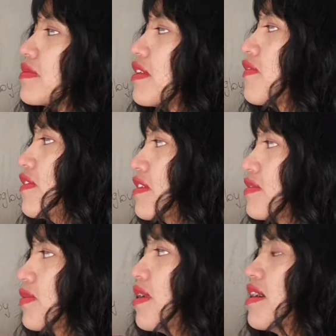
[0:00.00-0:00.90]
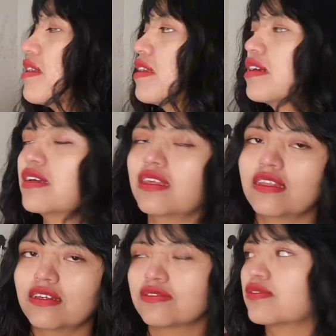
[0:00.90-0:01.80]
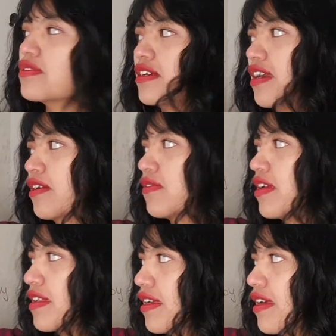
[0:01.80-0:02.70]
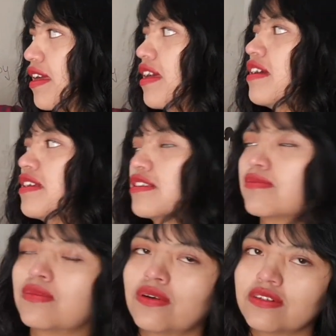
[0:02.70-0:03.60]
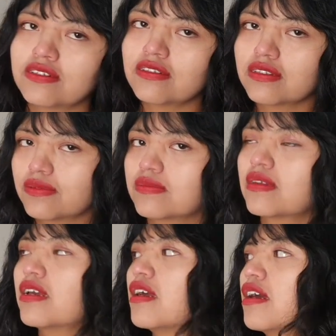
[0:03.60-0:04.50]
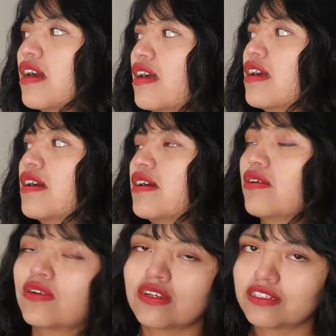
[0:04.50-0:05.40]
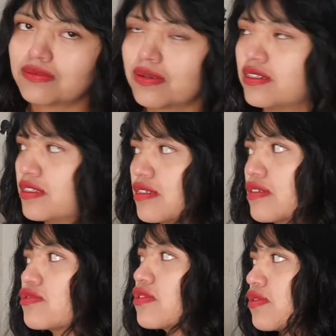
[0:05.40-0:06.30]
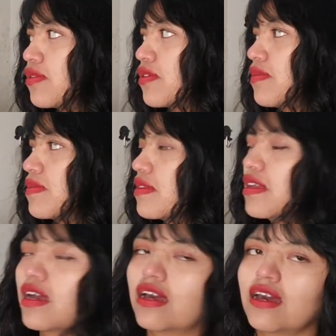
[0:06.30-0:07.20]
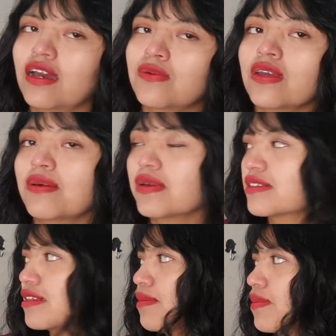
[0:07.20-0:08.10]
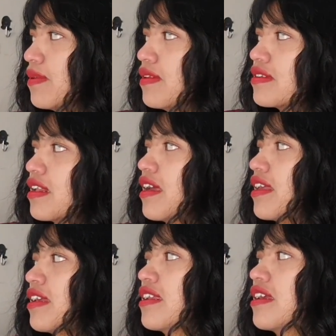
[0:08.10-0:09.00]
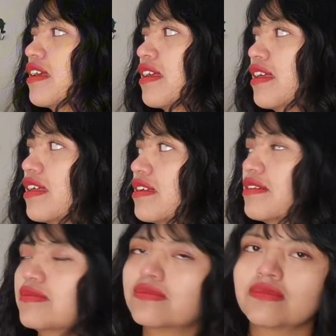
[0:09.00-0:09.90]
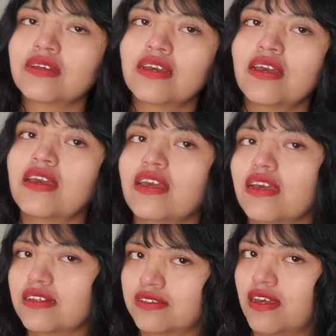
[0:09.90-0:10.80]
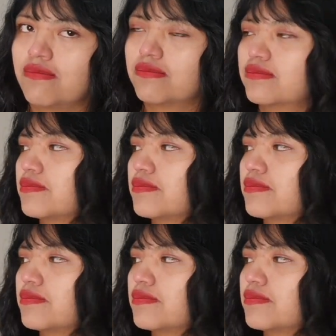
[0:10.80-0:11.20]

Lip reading: The first one, it has no diacritic and is voiced, or in Spanish sonoro. And we have examples like in again, exam.